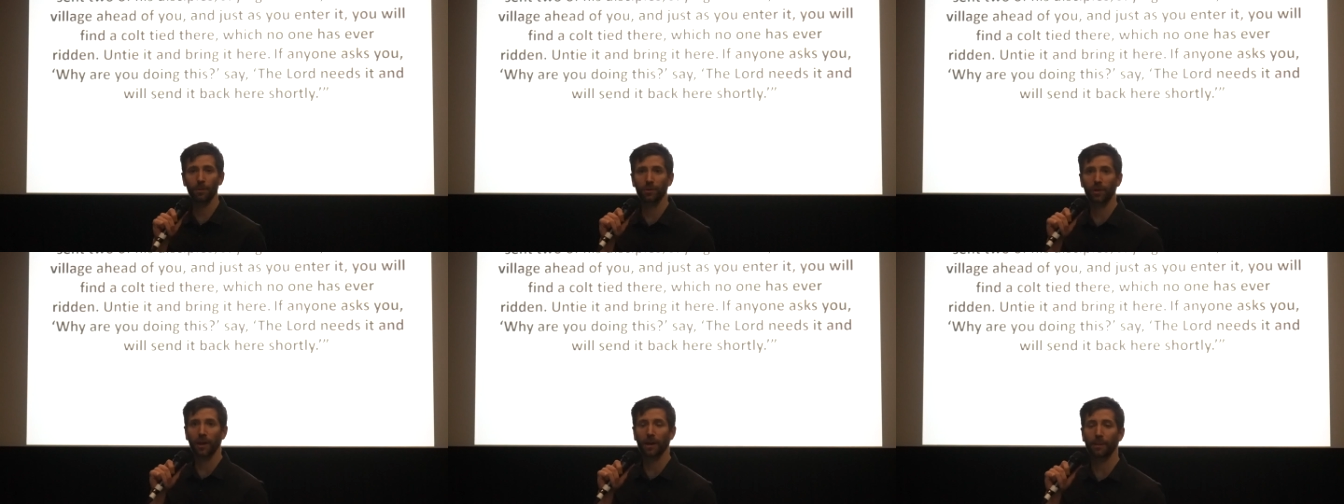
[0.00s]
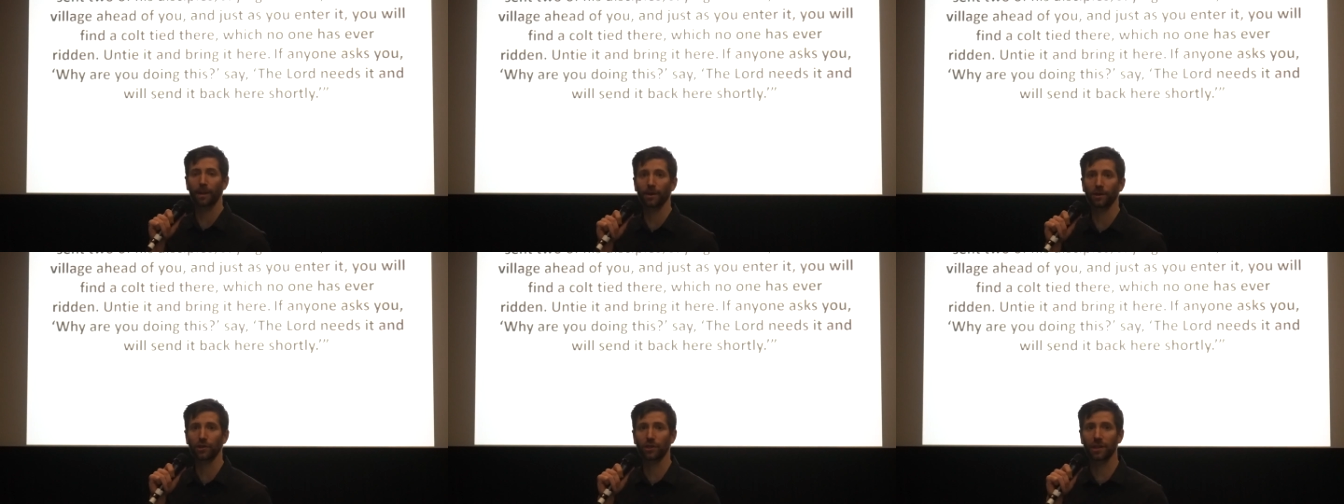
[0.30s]
we're talking
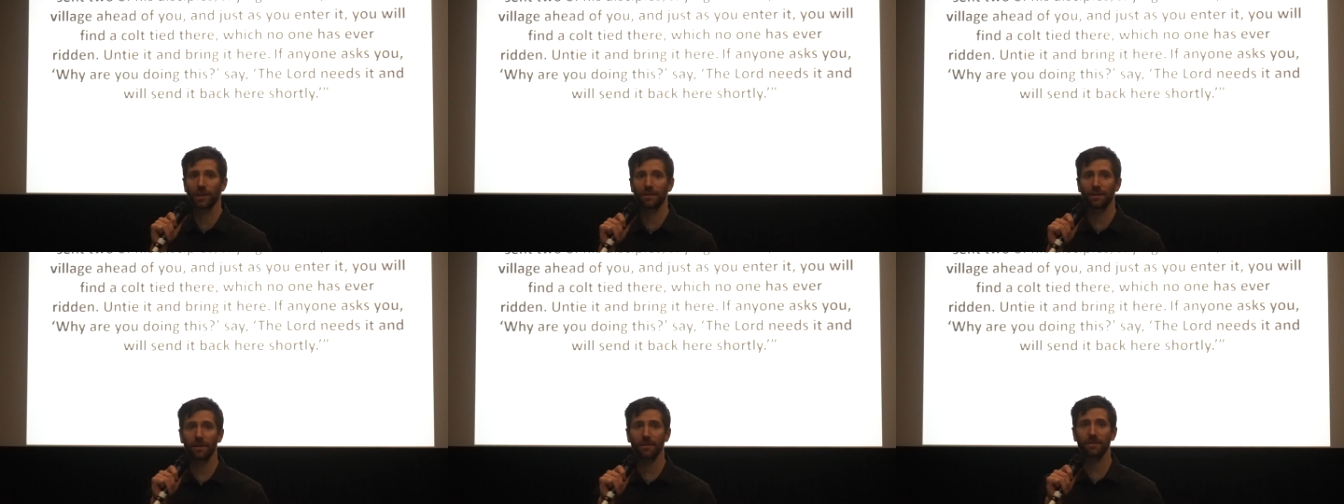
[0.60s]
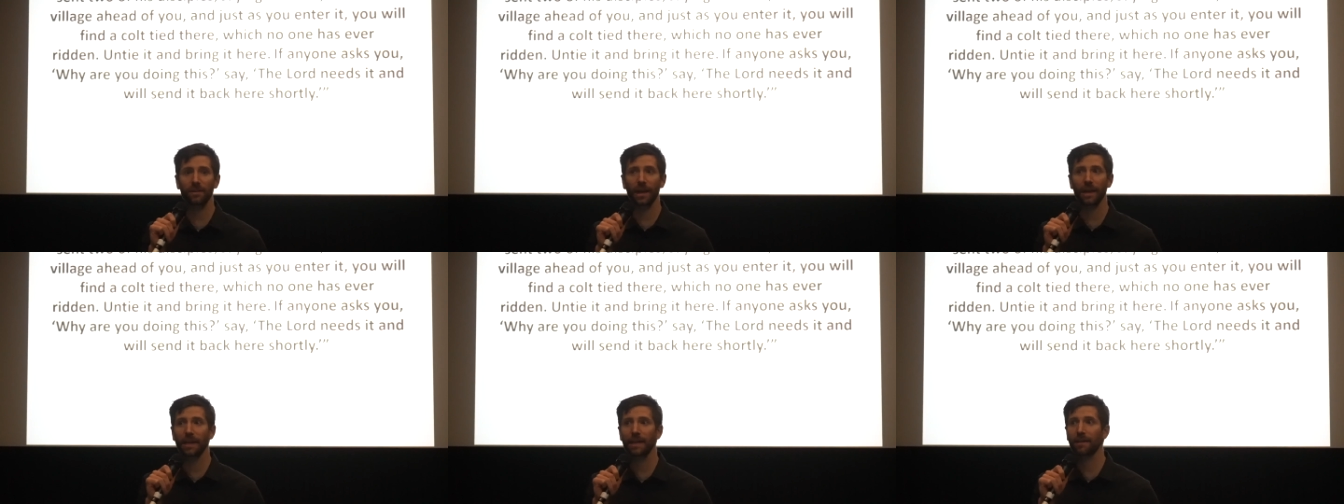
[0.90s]
about
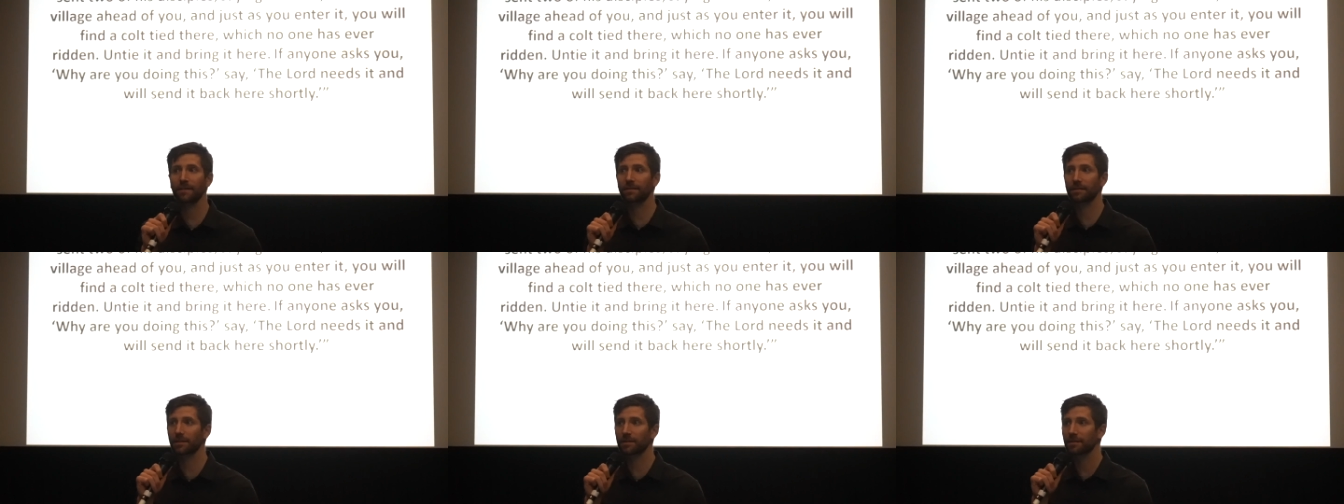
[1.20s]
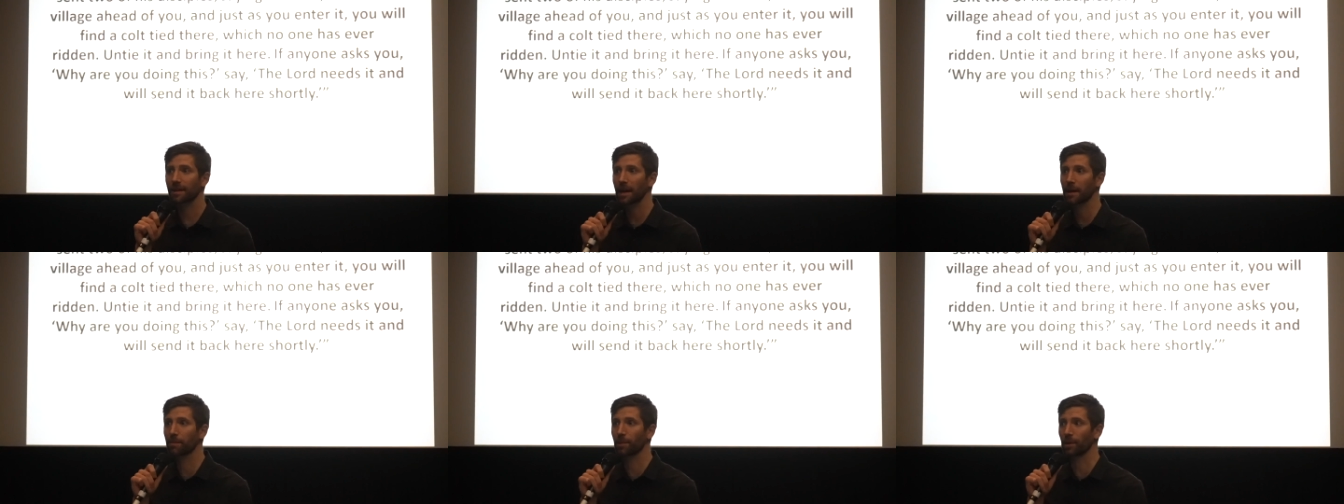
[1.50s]
Jesus and his
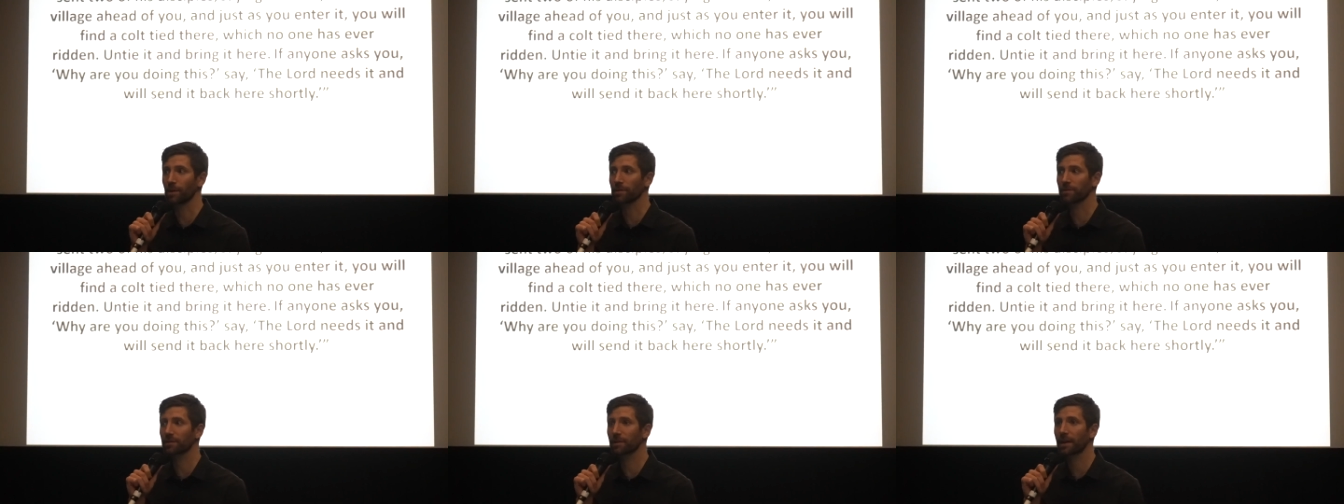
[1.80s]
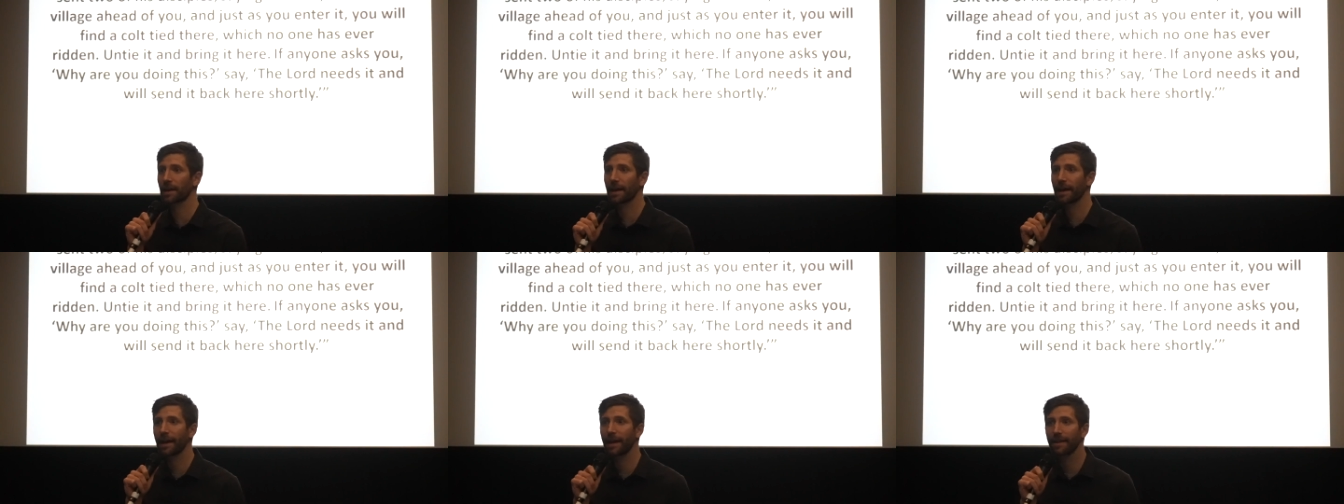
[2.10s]
disciples.
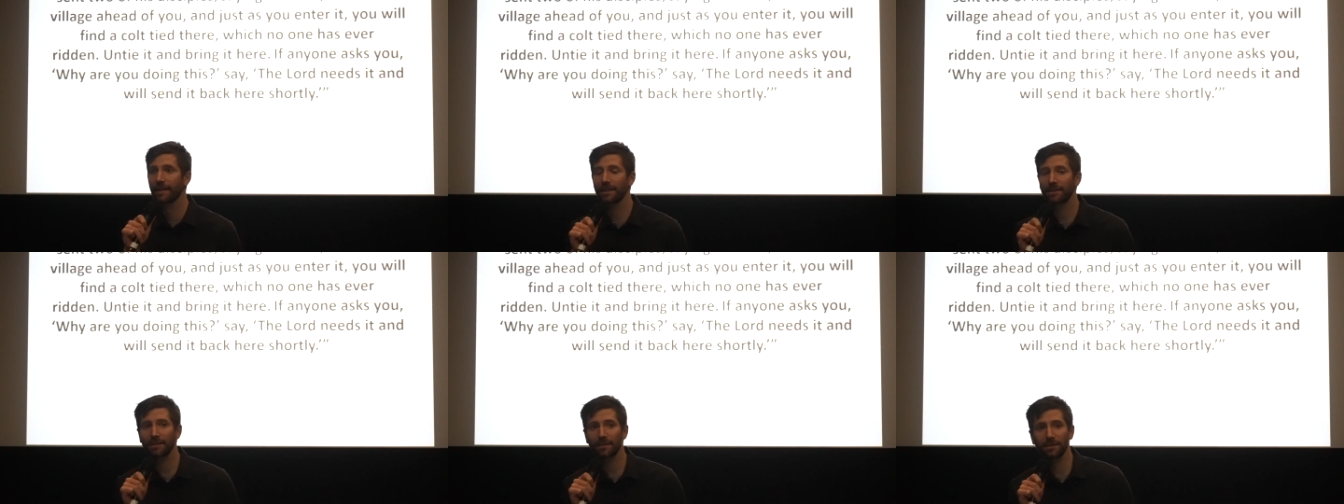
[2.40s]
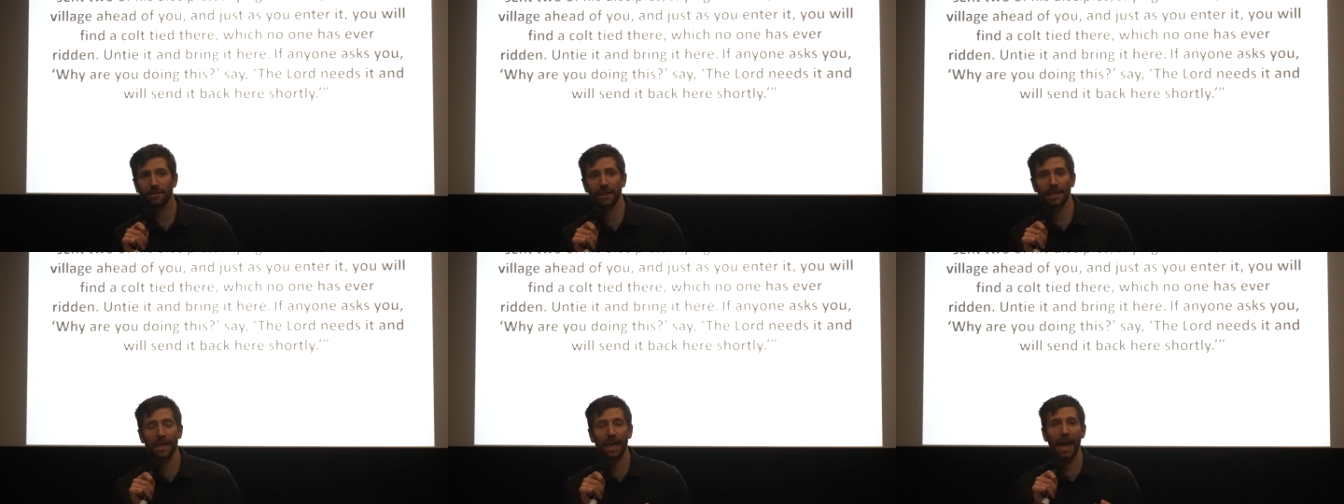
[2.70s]
This
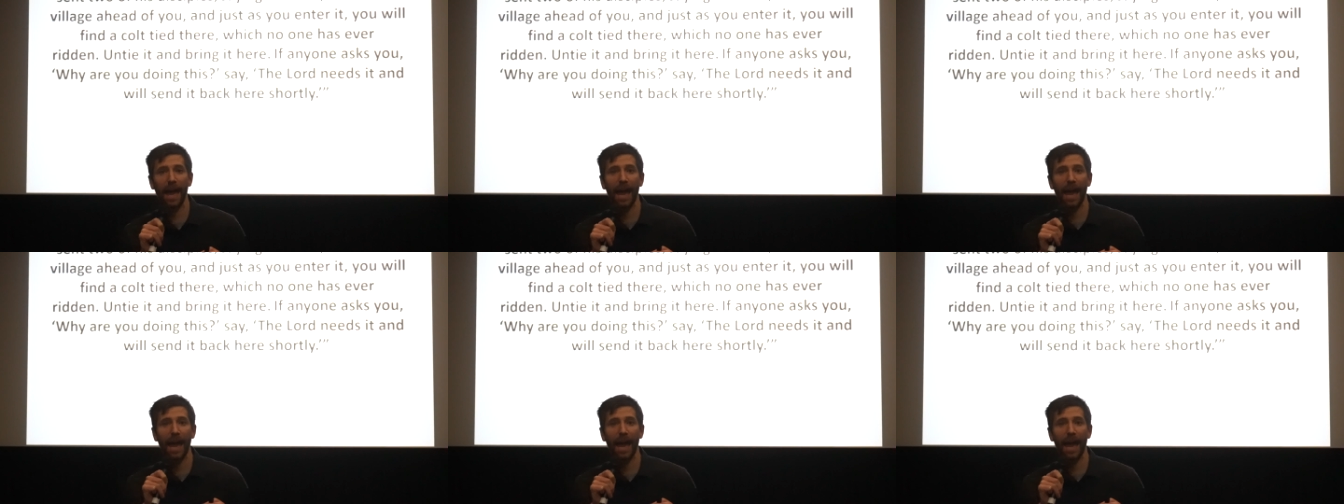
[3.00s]
is the